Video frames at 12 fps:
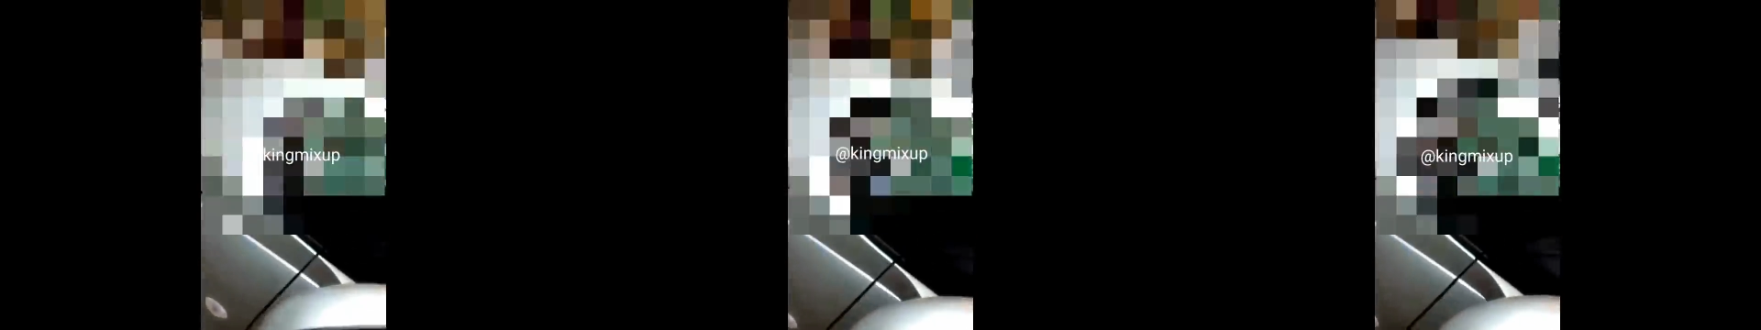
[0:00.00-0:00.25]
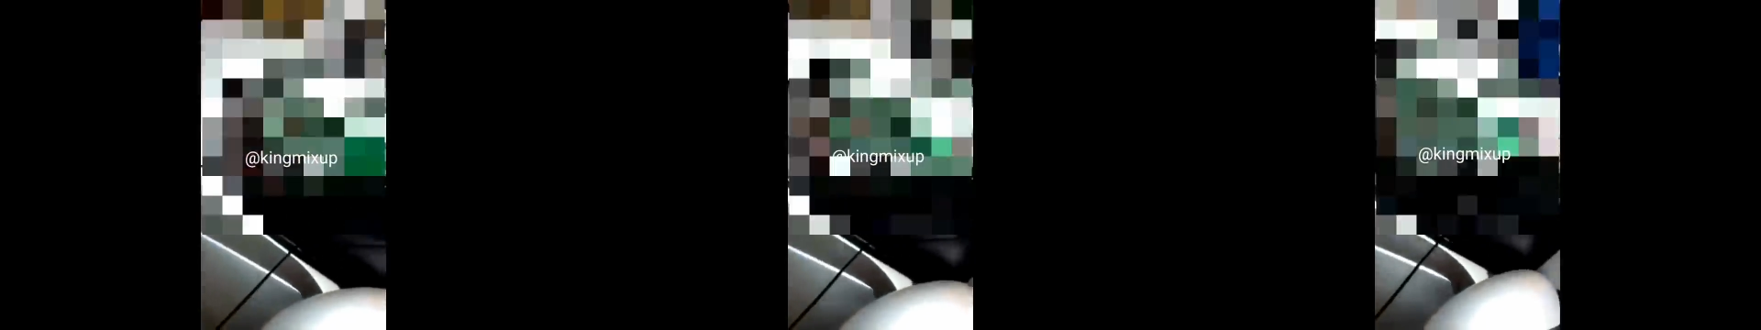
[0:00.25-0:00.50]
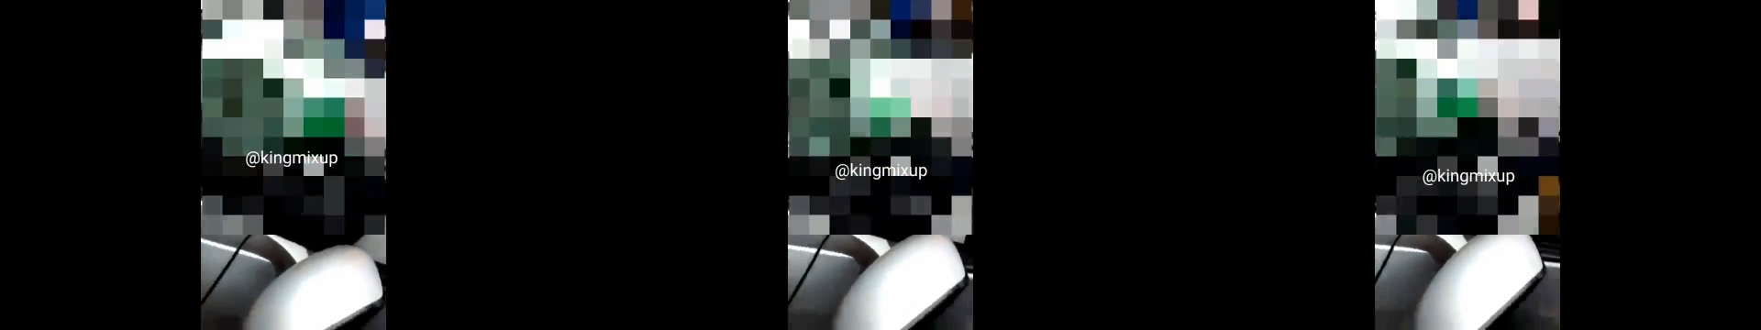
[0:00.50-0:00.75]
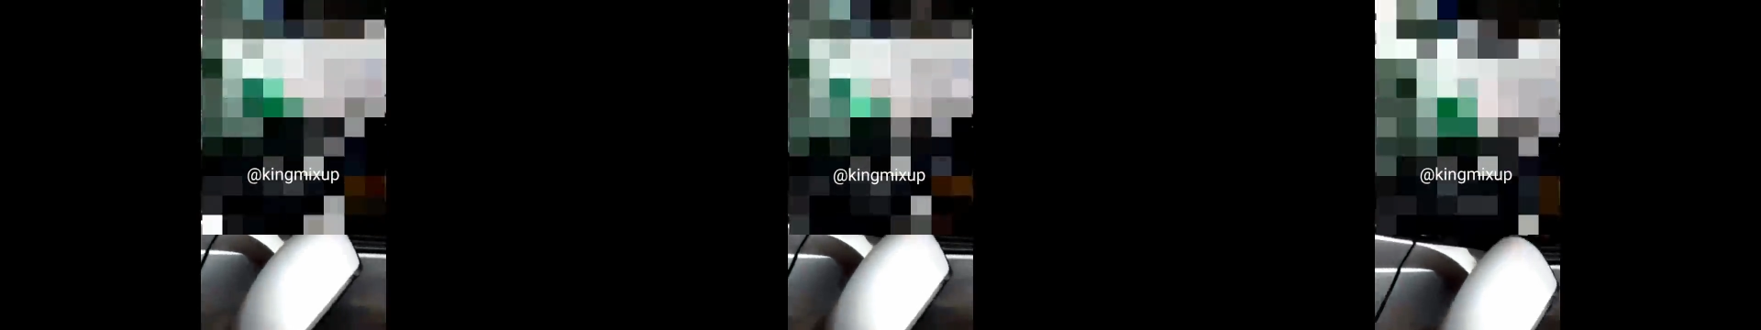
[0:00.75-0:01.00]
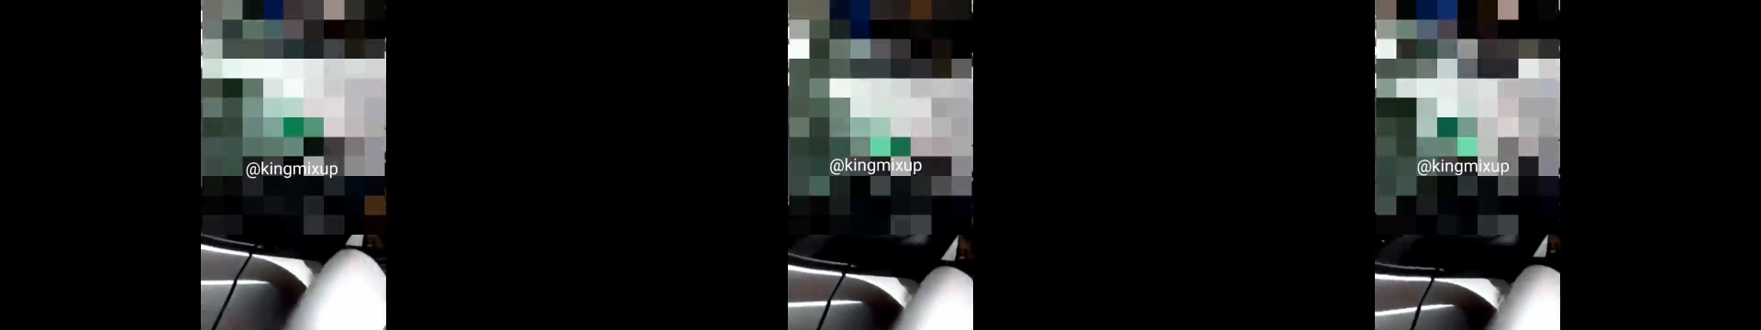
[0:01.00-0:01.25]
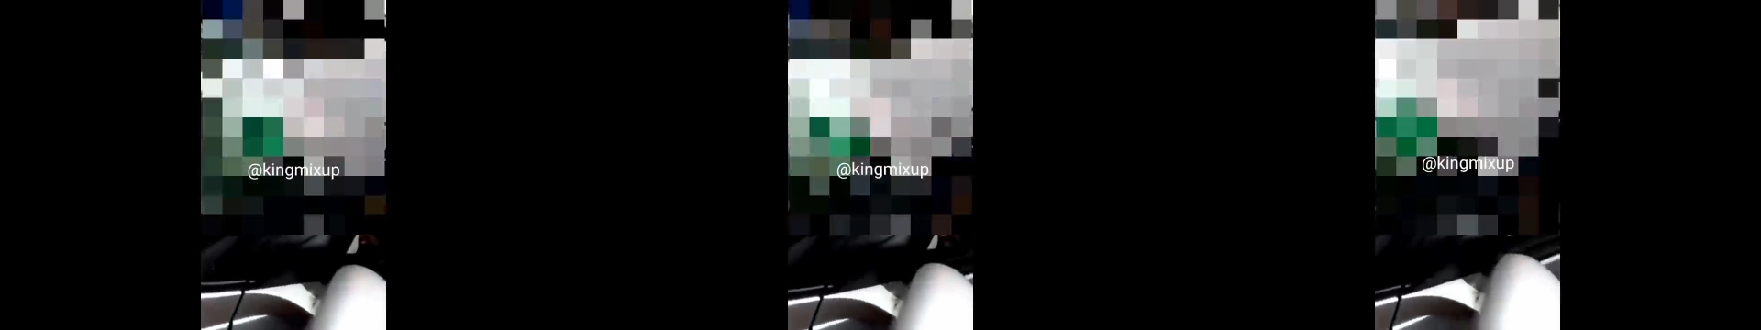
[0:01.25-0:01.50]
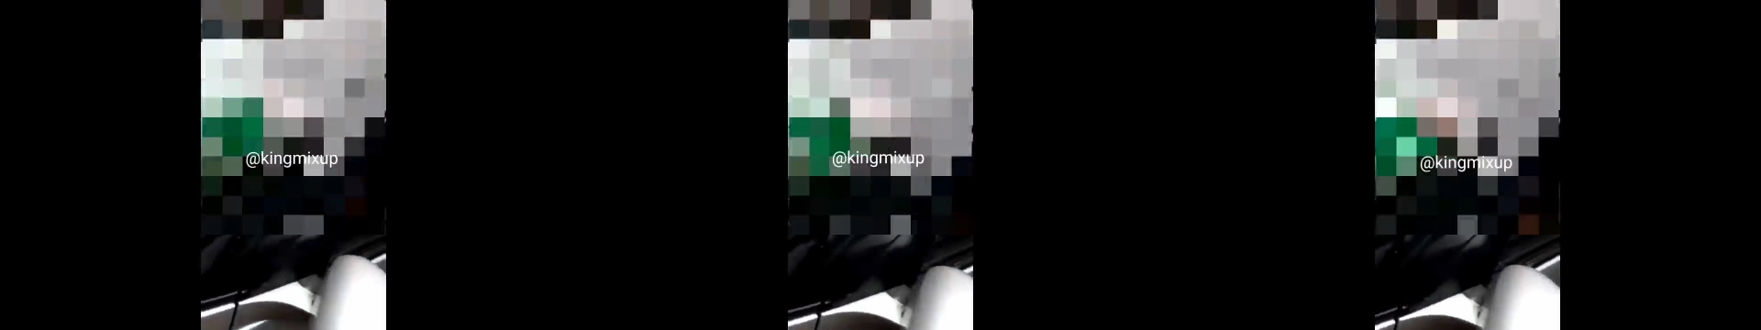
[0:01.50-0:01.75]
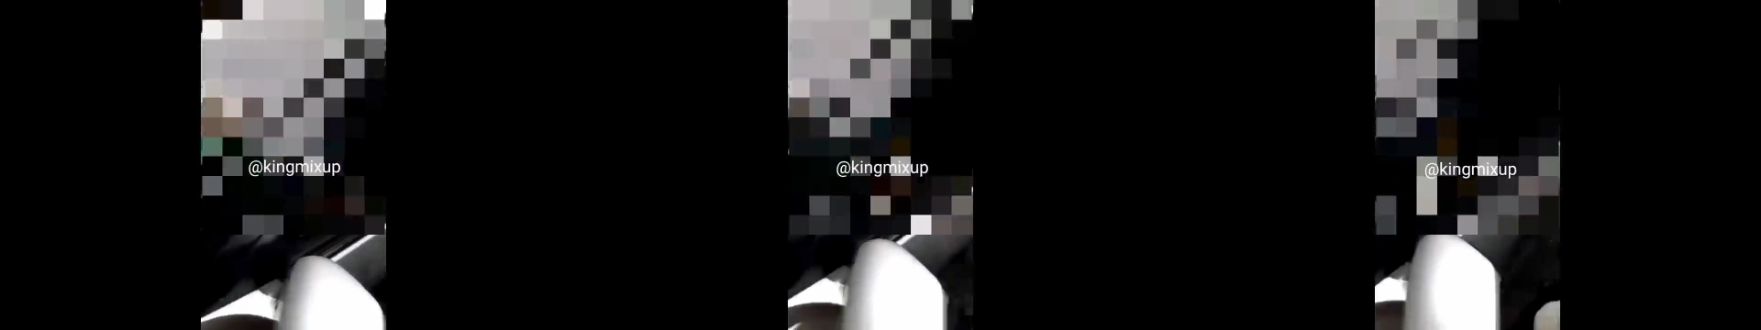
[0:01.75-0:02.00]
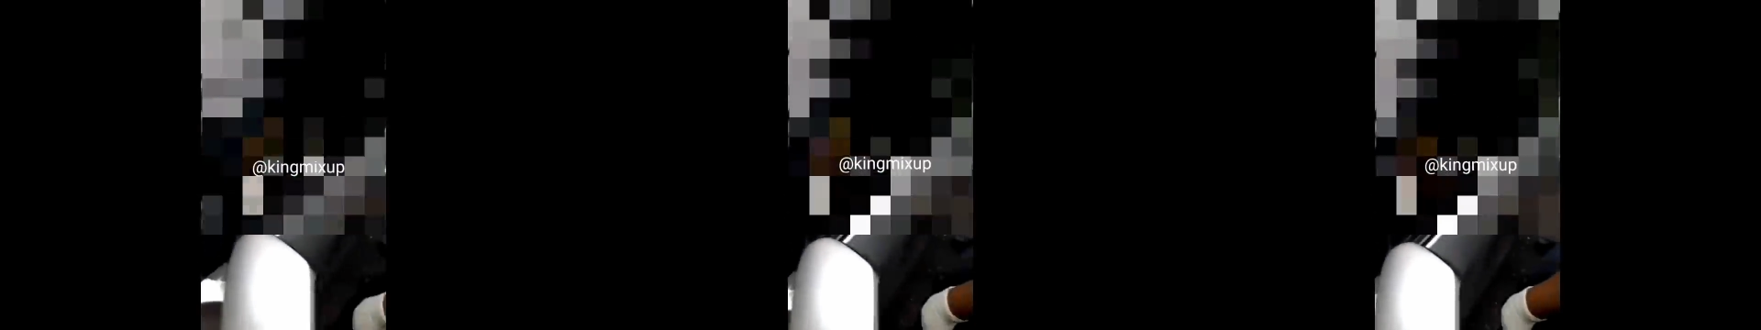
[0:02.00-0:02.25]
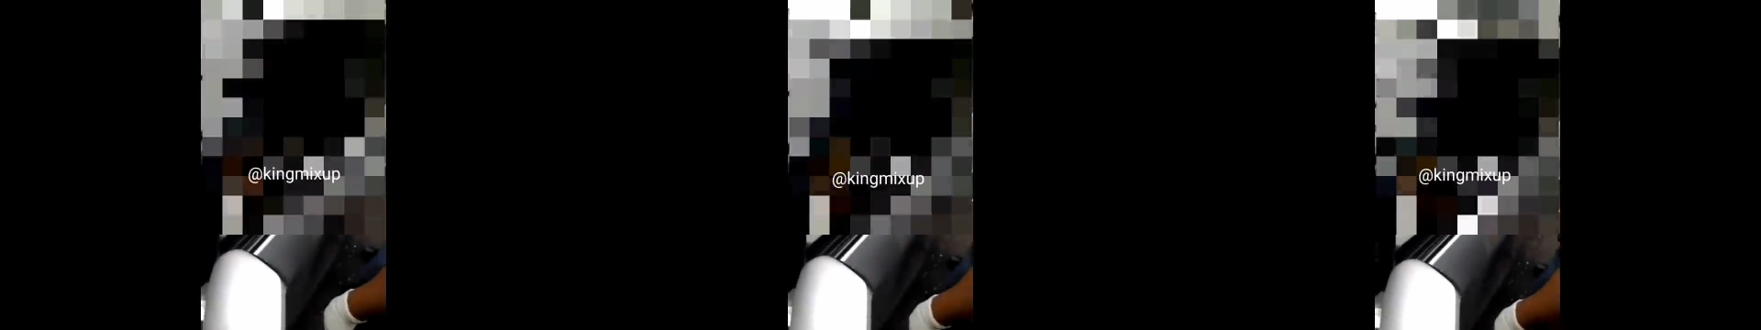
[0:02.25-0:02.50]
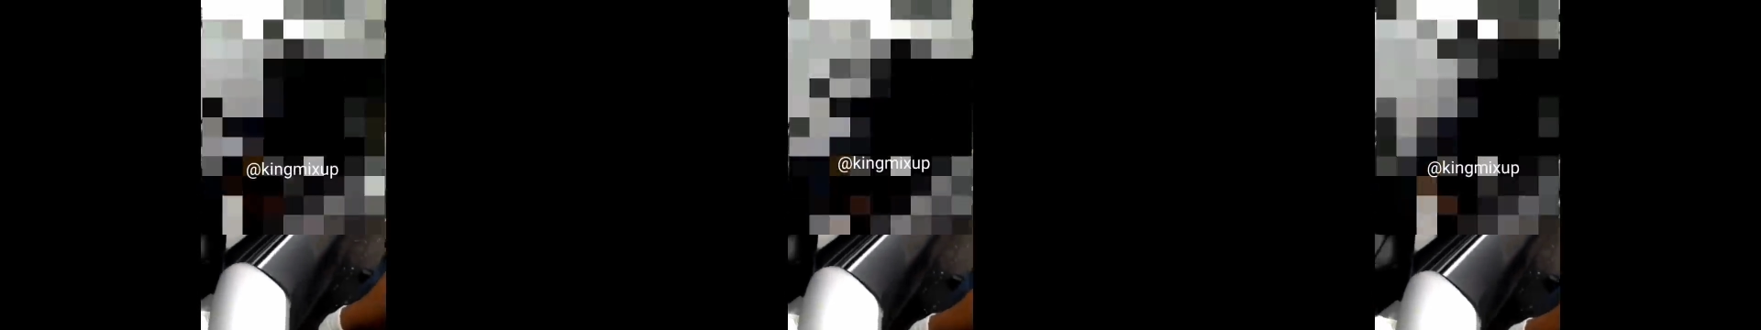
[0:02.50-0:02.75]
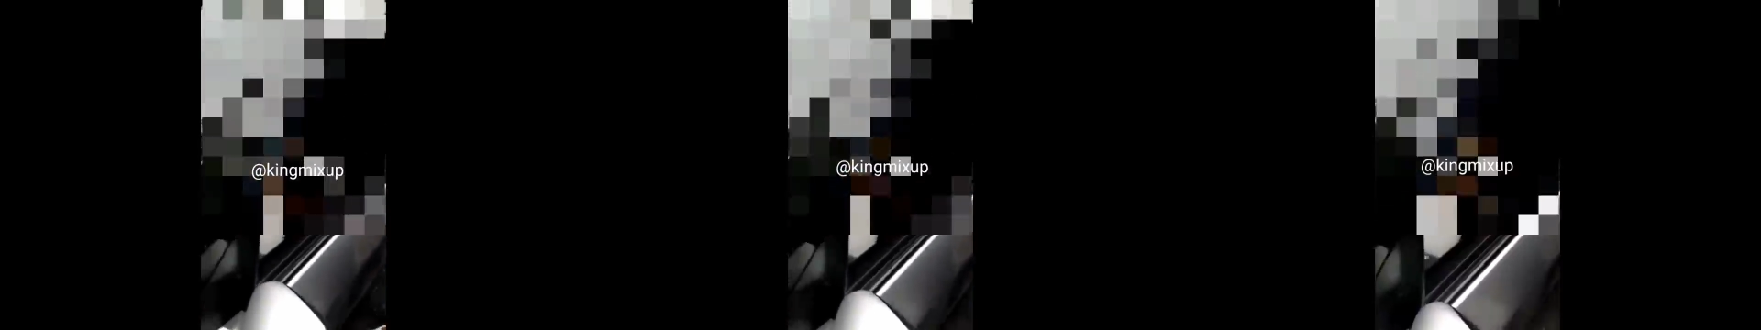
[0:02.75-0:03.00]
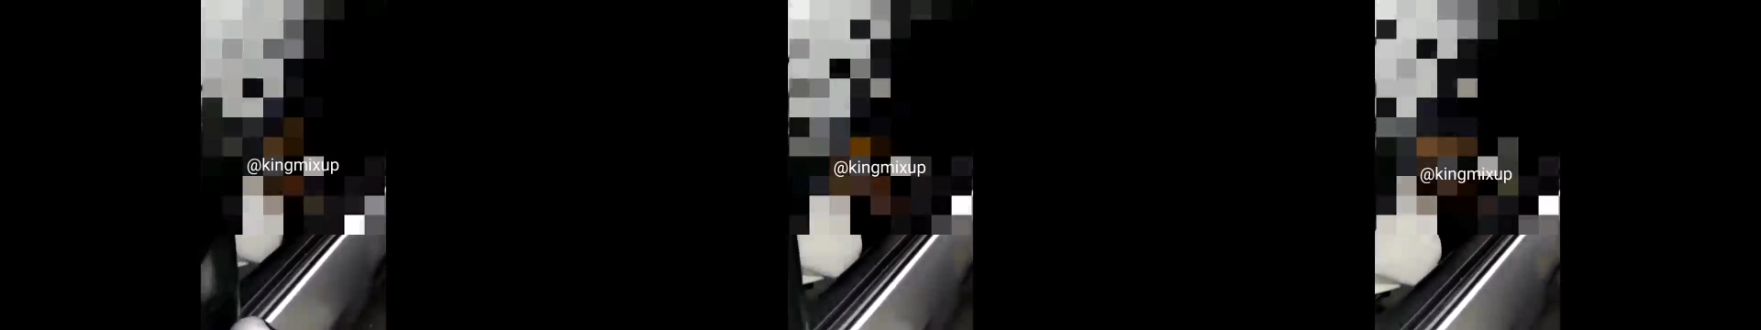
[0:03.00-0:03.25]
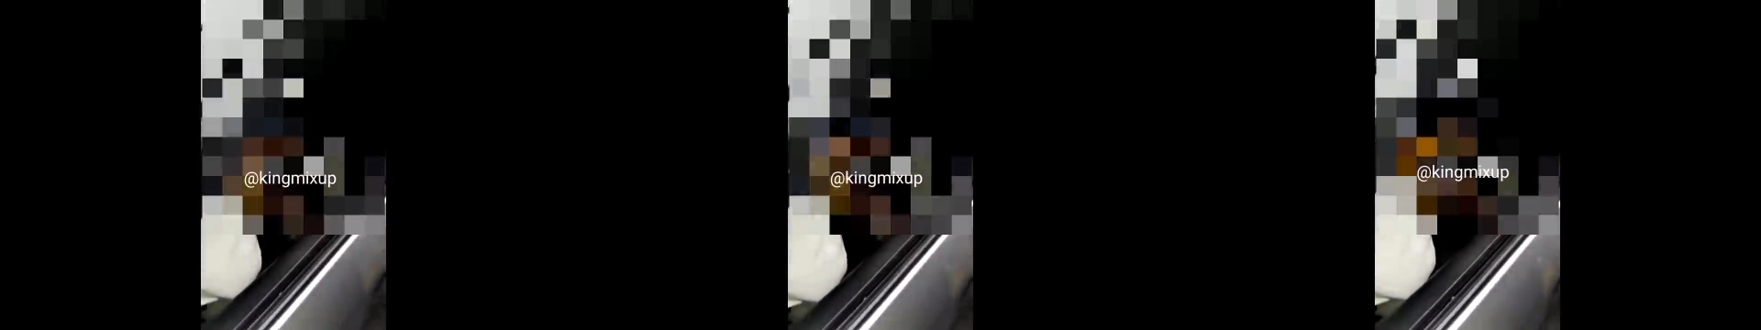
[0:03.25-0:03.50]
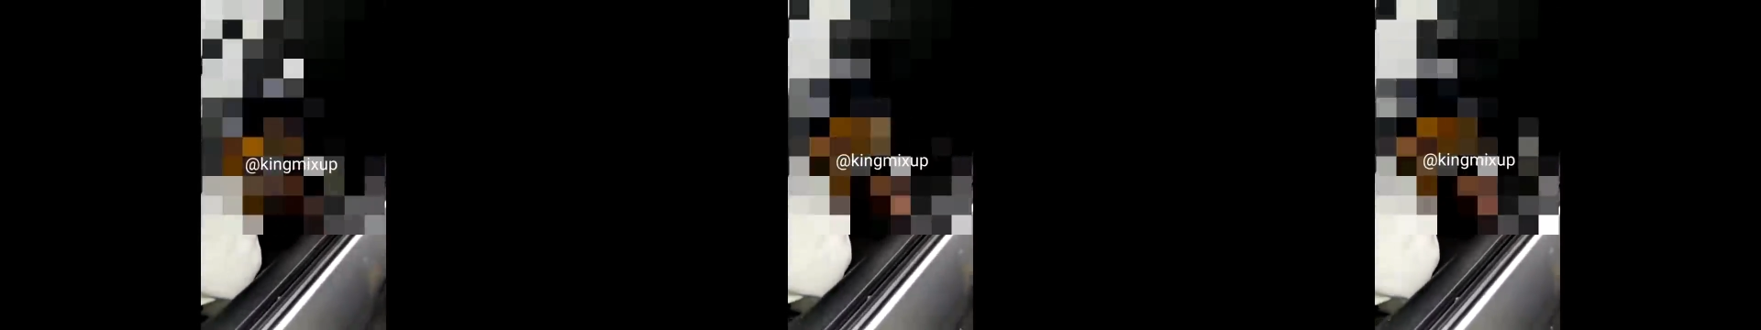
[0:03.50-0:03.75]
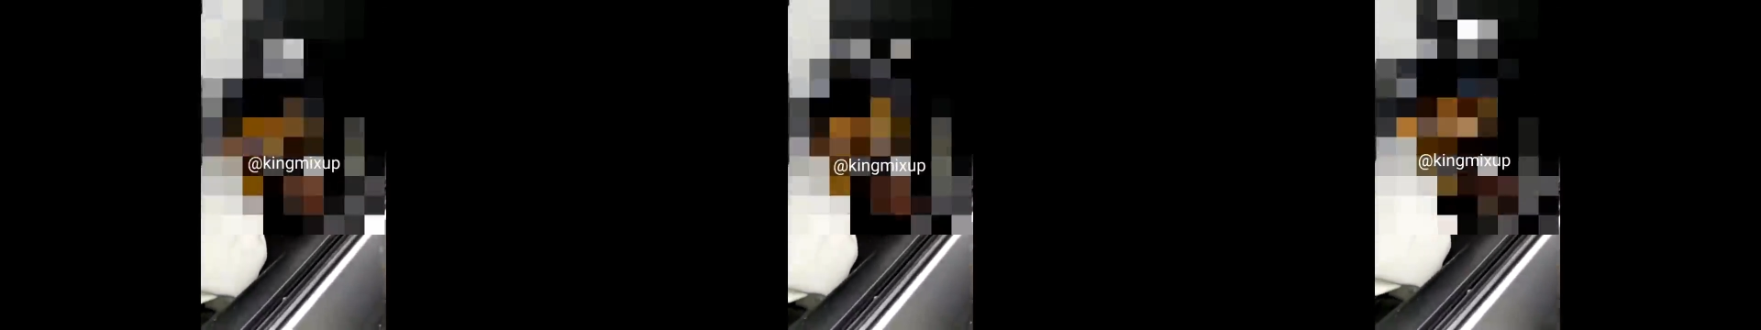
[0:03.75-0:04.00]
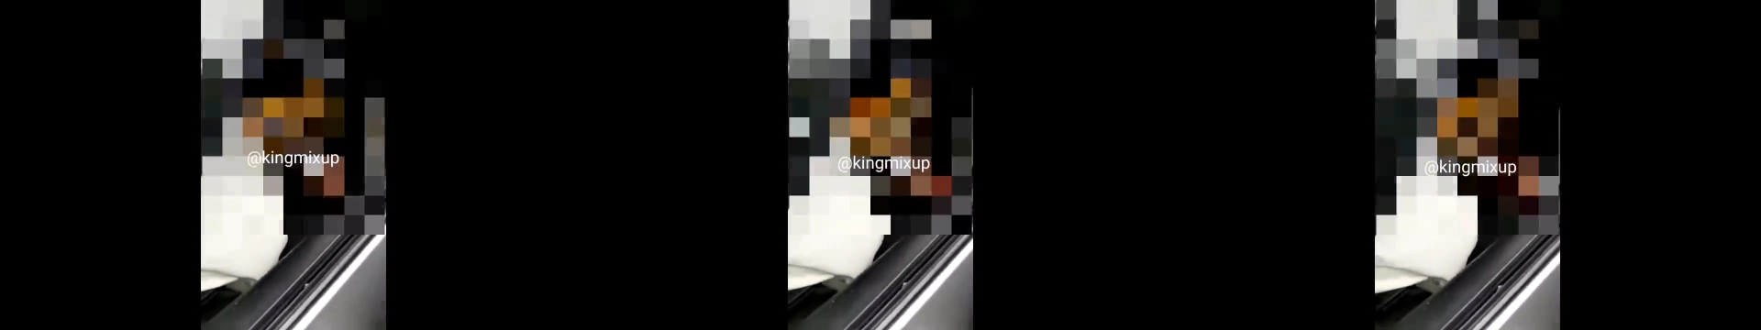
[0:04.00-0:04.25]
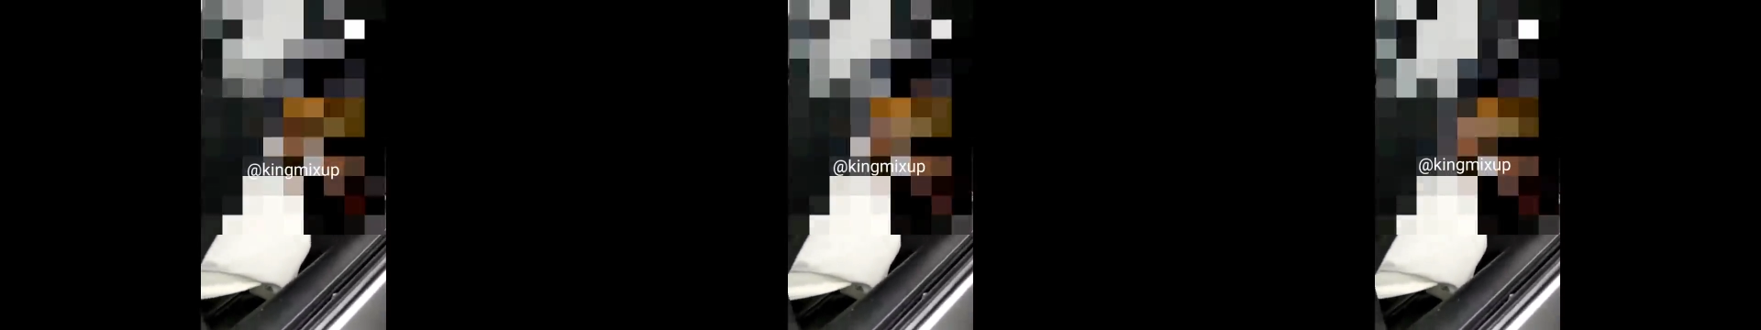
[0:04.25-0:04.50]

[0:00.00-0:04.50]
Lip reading: [unreadable: no face in view]